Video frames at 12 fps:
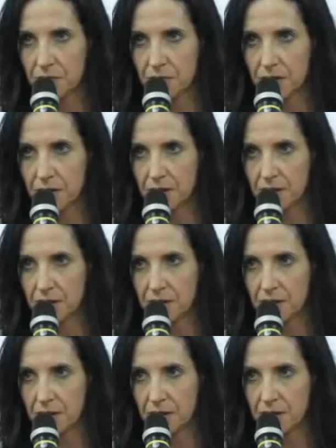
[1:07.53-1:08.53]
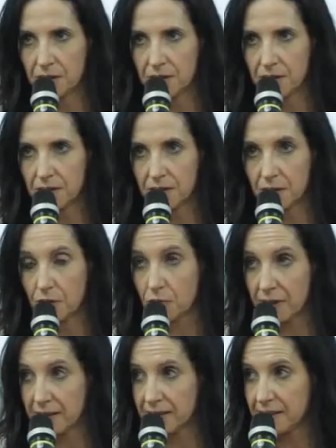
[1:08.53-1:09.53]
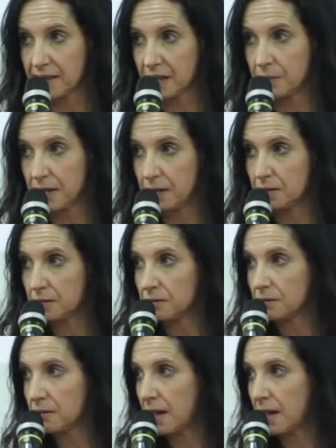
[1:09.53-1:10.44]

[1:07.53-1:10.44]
the great thing about